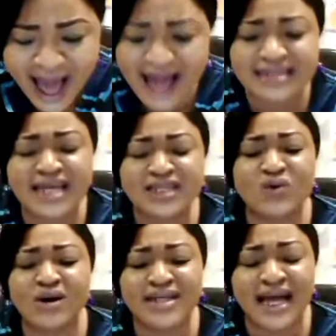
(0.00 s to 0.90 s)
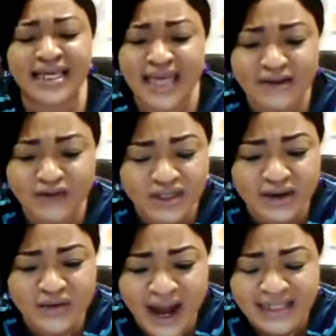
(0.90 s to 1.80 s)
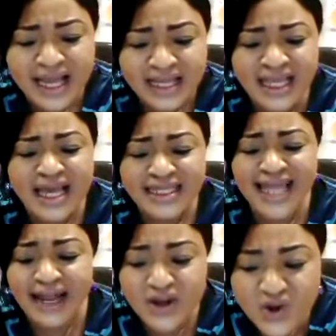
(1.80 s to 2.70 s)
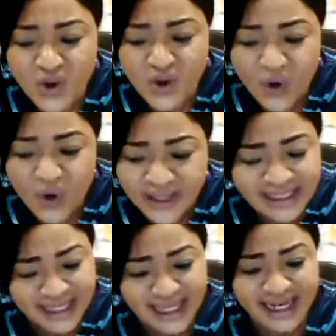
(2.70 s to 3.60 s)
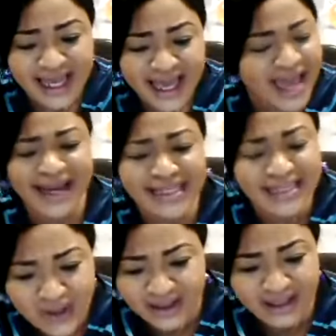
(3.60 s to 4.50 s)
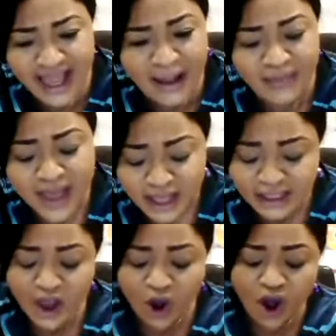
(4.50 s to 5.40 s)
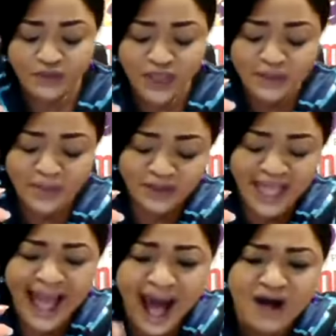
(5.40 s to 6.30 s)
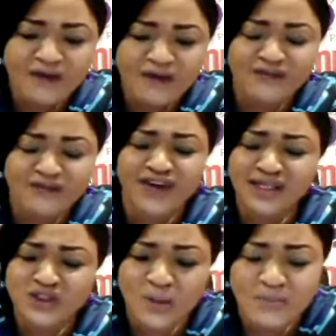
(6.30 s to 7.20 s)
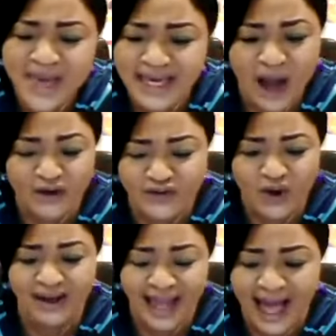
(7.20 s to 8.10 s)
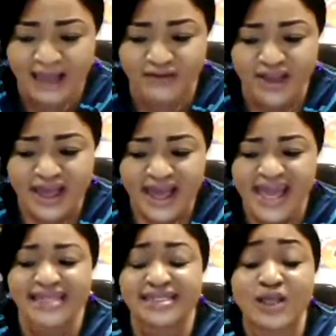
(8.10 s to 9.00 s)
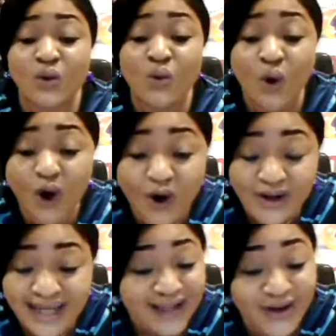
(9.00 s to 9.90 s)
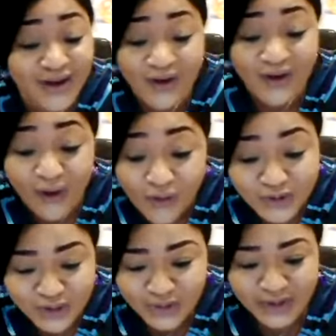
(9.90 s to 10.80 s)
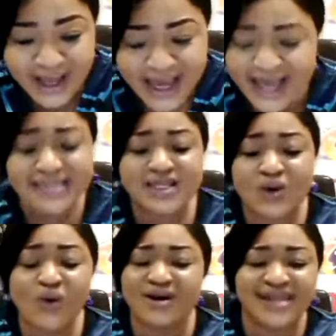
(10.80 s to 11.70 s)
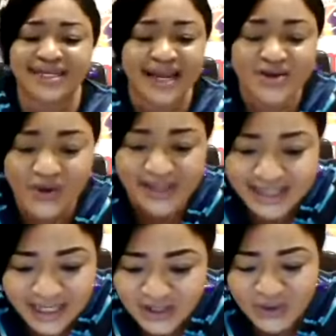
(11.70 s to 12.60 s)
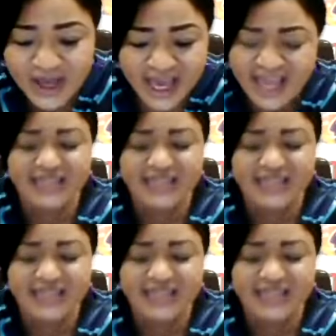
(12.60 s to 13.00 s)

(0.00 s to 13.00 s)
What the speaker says: Are they the one that gave you the right, the anointing? It is not them. The Alpha and the Omega of your life is the one that called you. He's the one that anointed you.